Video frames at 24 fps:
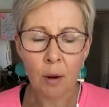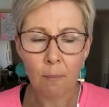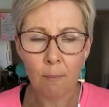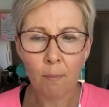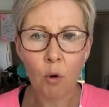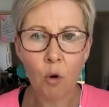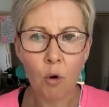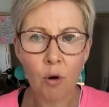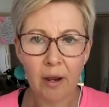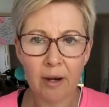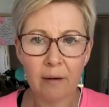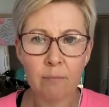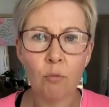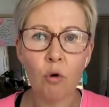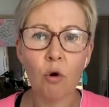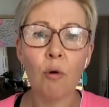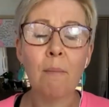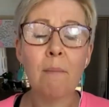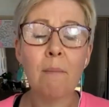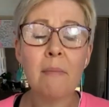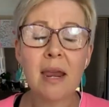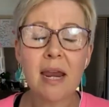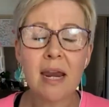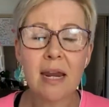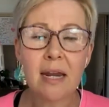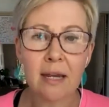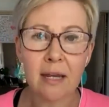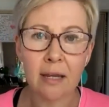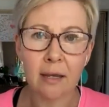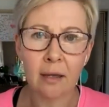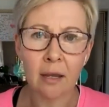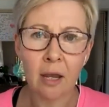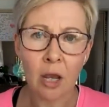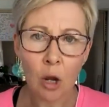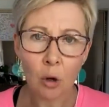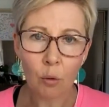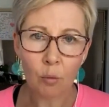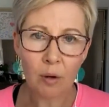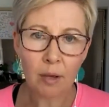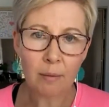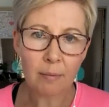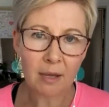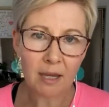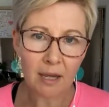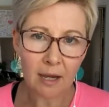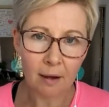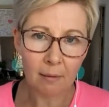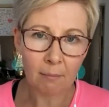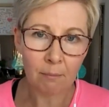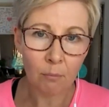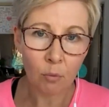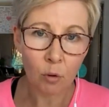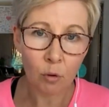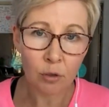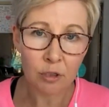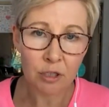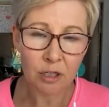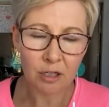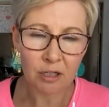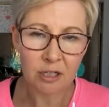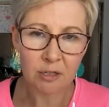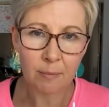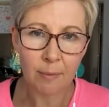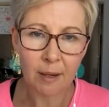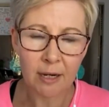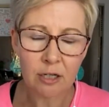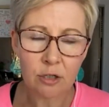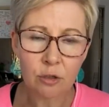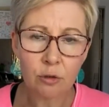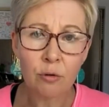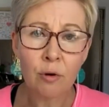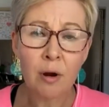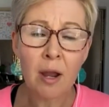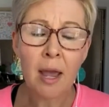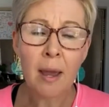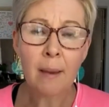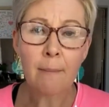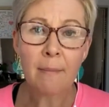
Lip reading: more and more, meaning we become more judgmental,